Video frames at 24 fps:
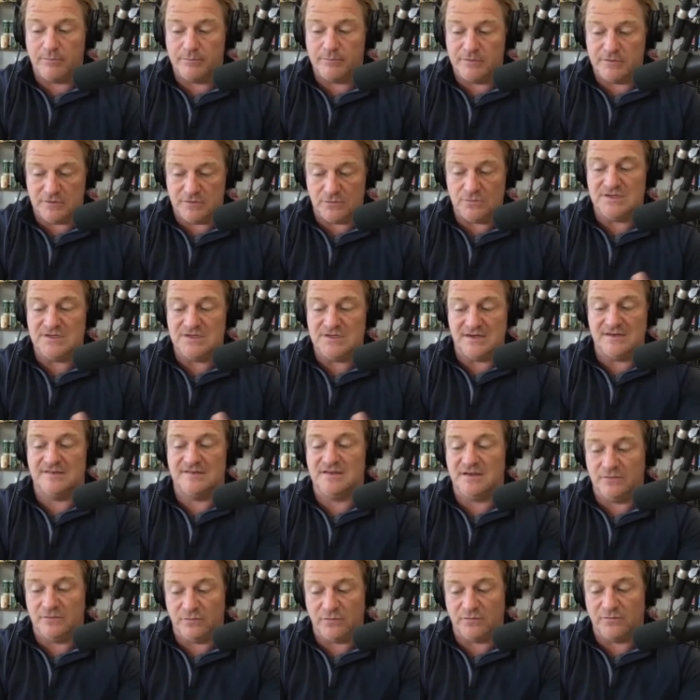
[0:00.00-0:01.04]
do
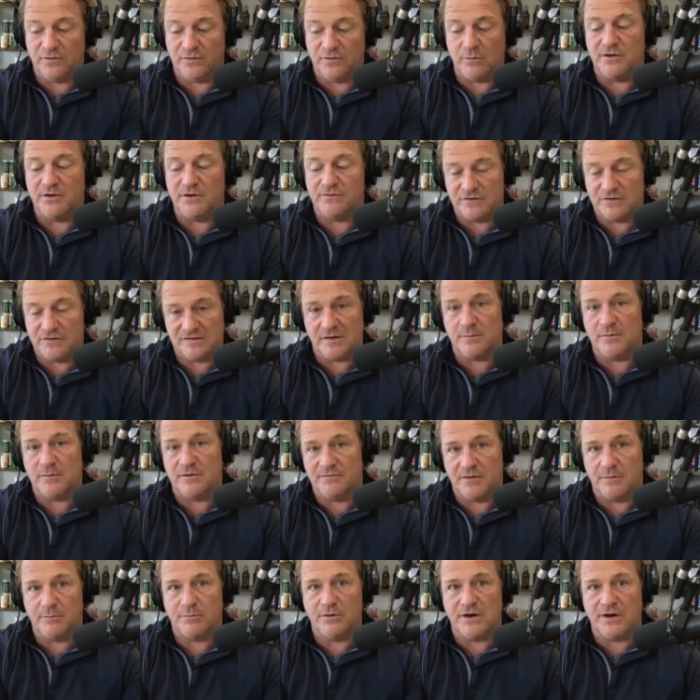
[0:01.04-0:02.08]
D2C fulfillment for some
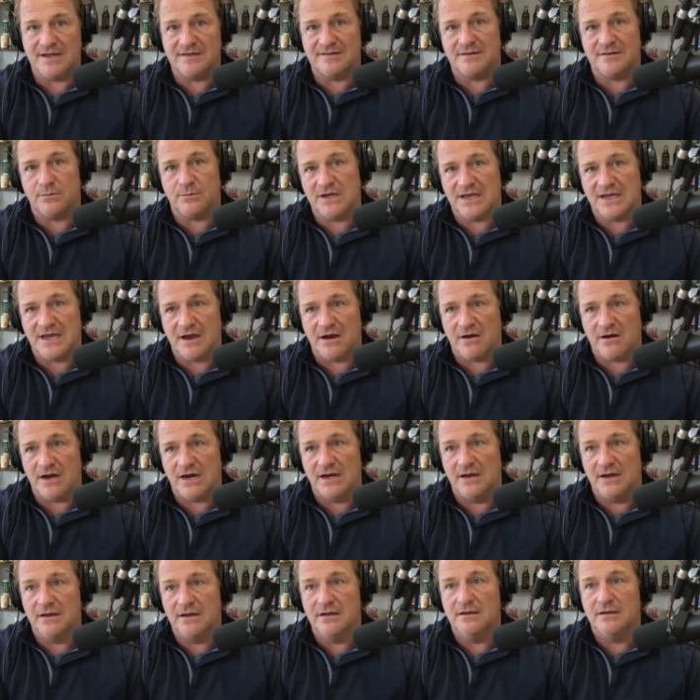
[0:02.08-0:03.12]
of the brands that we carry
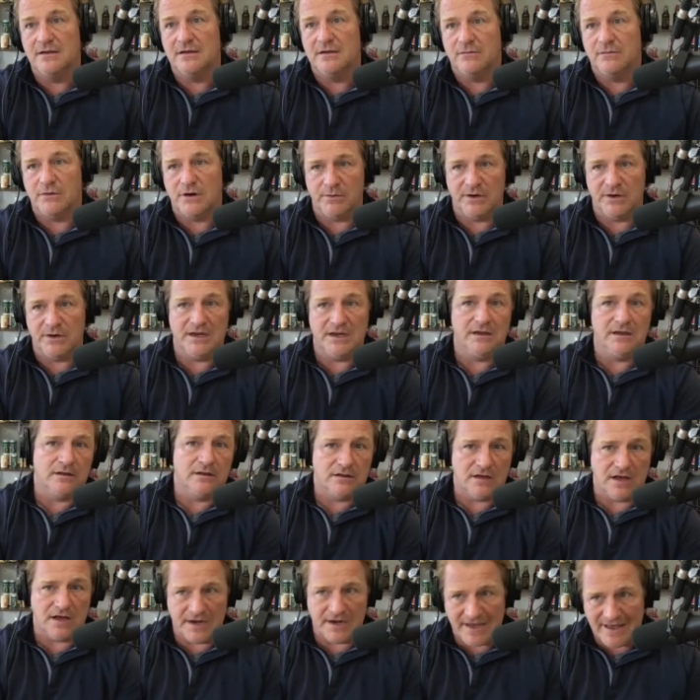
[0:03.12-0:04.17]
where we
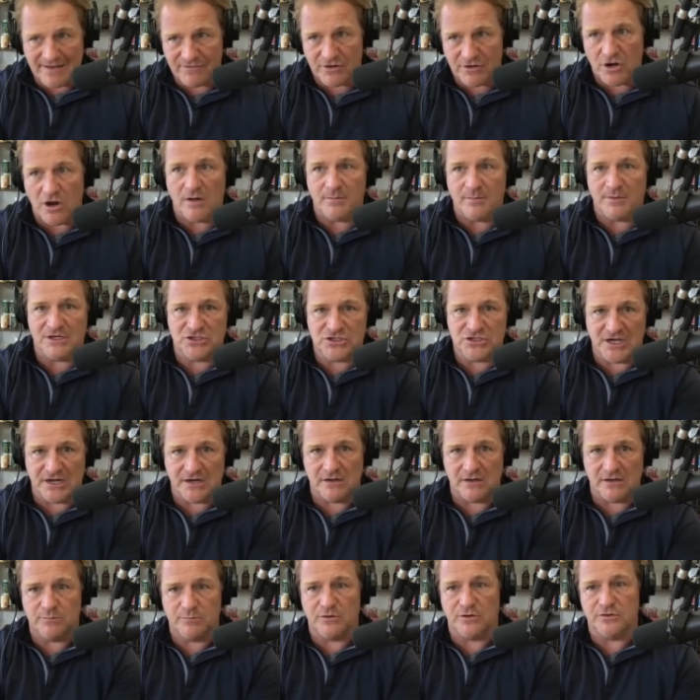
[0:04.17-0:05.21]
kind of have an
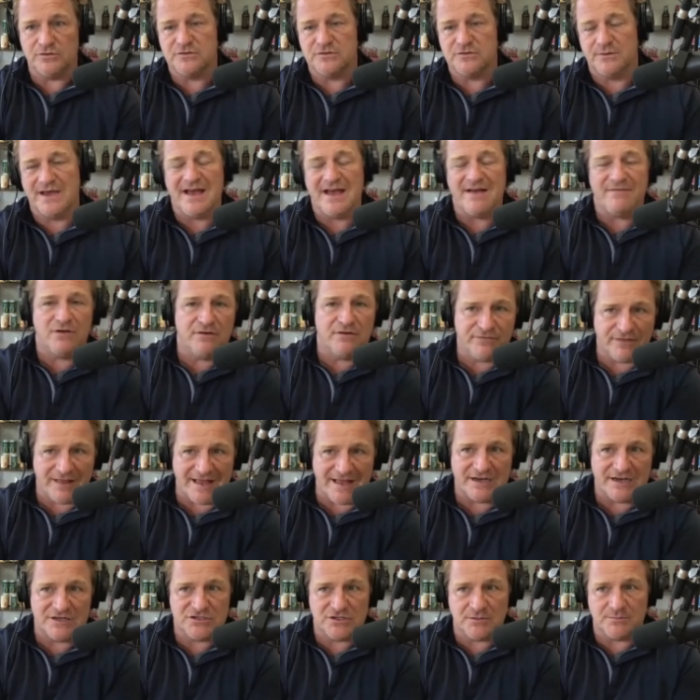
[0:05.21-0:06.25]
omni-channel approach. So we have our
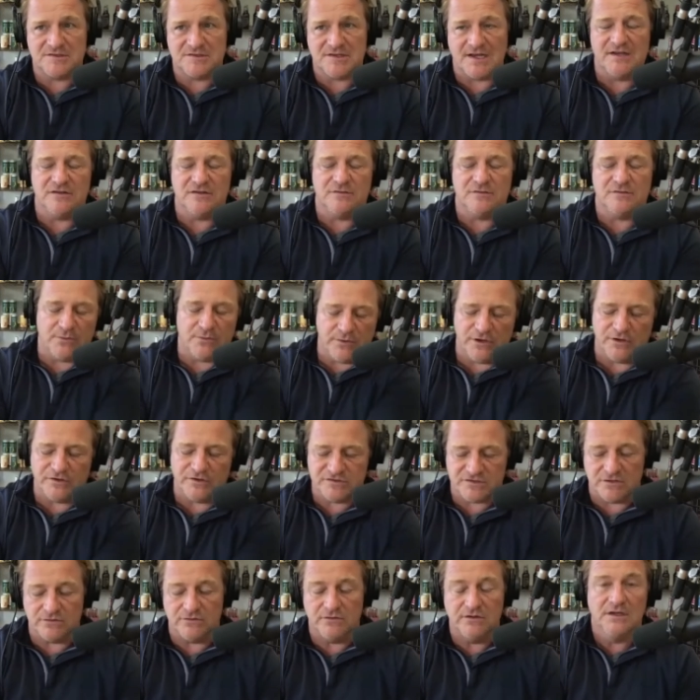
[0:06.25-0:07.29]
flagship sites, but we
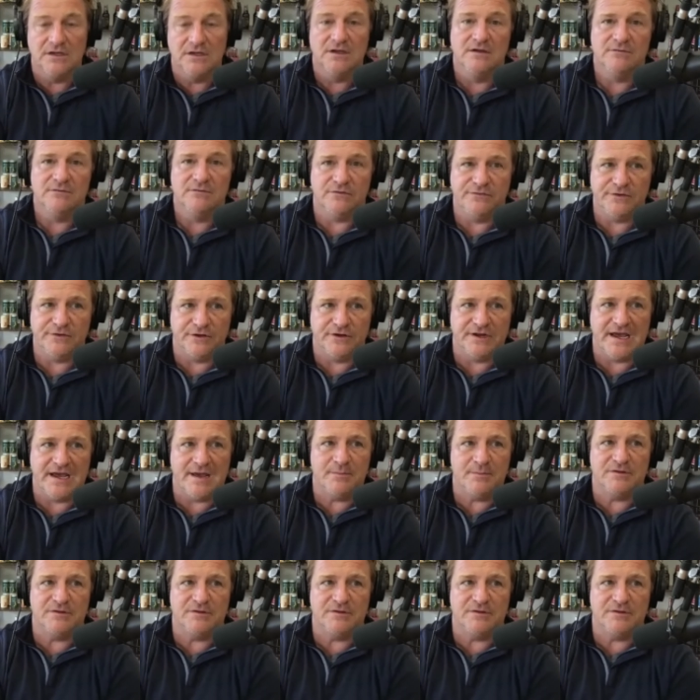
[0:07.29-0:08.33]
also fulfill to
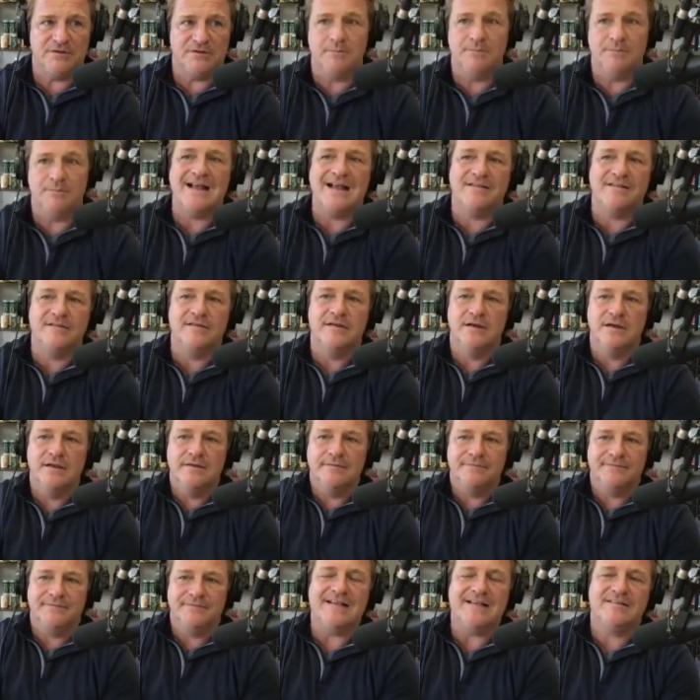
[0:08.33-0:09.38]
Amazon. But that's,
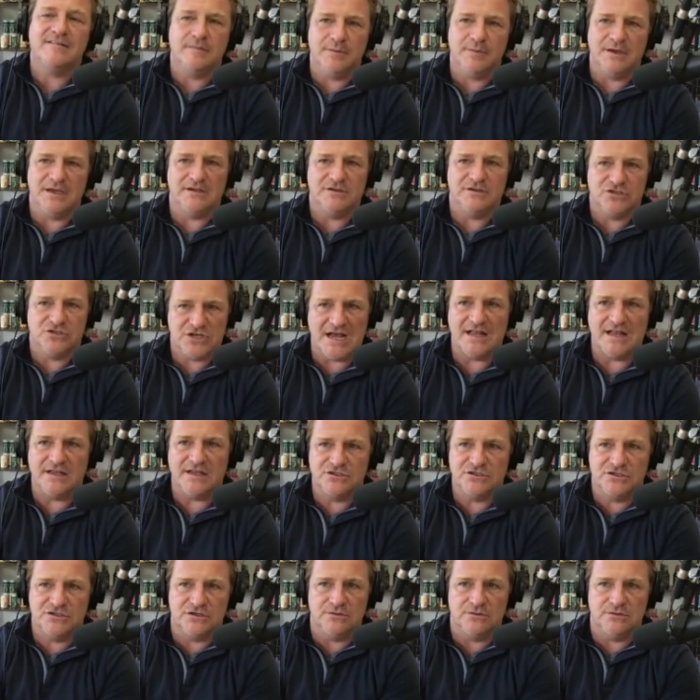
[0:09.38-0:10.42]
that's the biggest
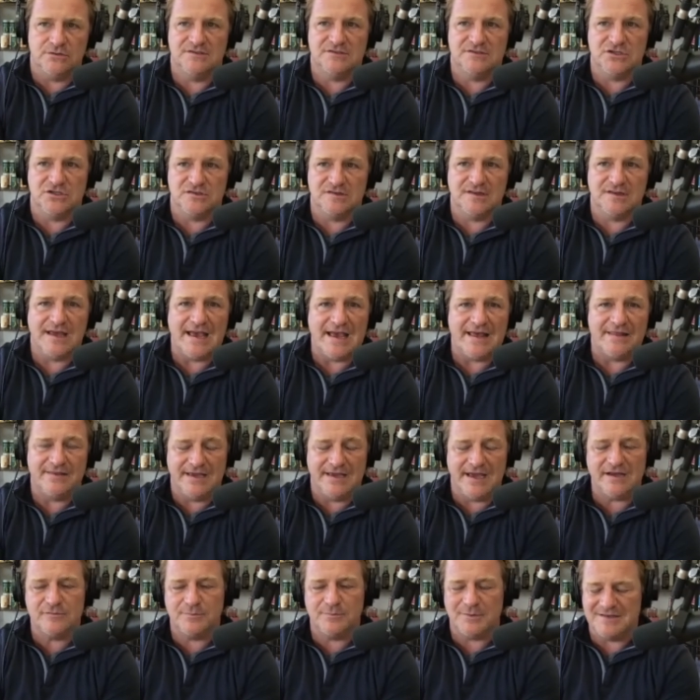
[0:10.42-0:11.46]
challenge too, is just the
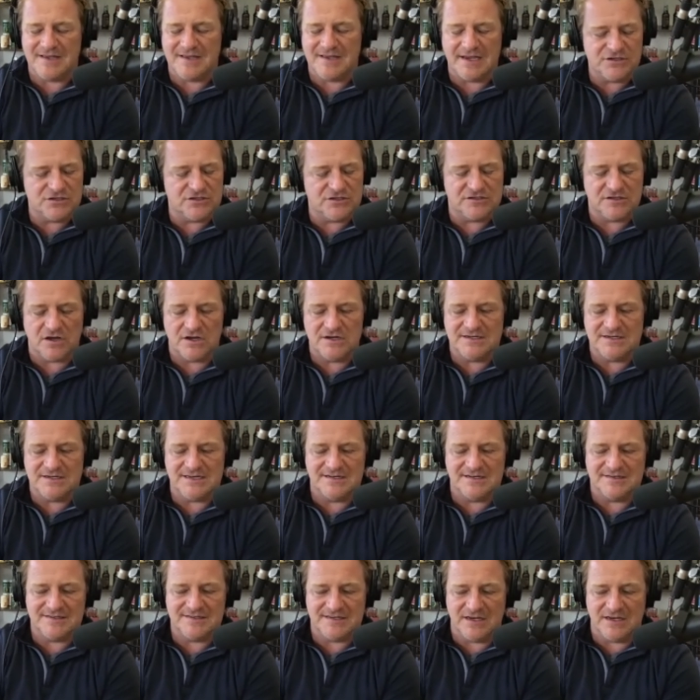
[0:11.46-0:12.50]
expectations on
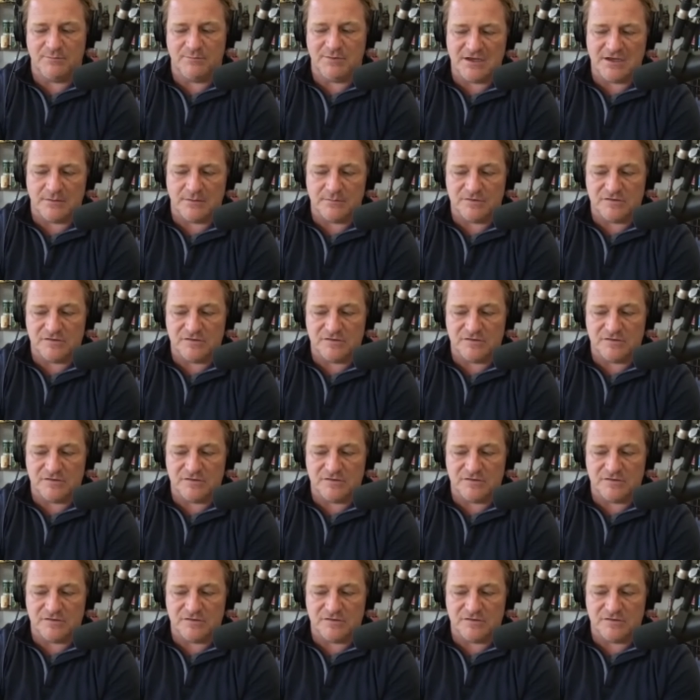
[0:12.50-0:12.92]
D2C have become